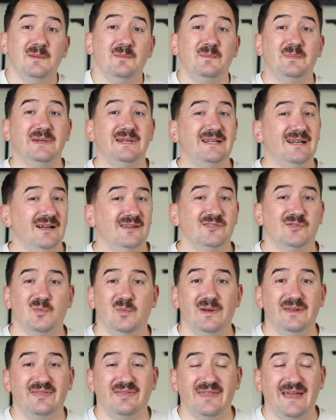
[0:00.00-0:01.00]
Because
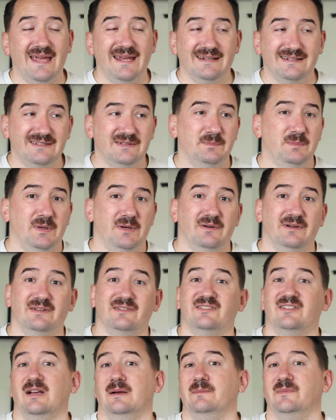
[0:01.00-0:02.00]
with that
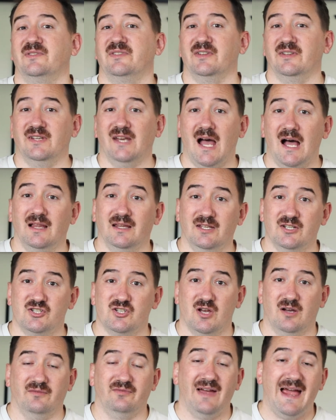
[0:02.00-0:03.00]
experience comes the knowledge
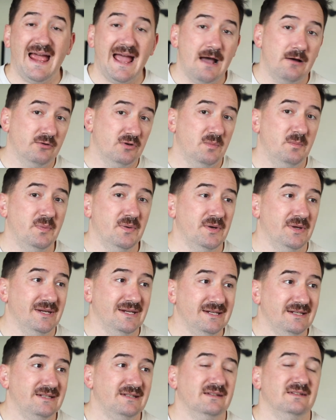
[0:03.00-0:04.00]
of how to put
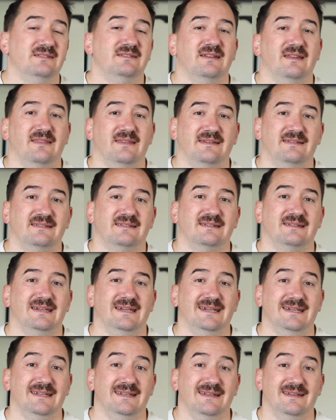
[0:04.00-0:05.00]
ink into the
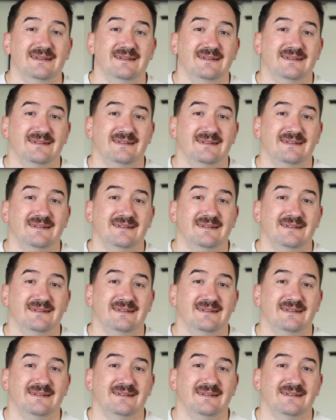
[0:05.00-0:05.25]
skin,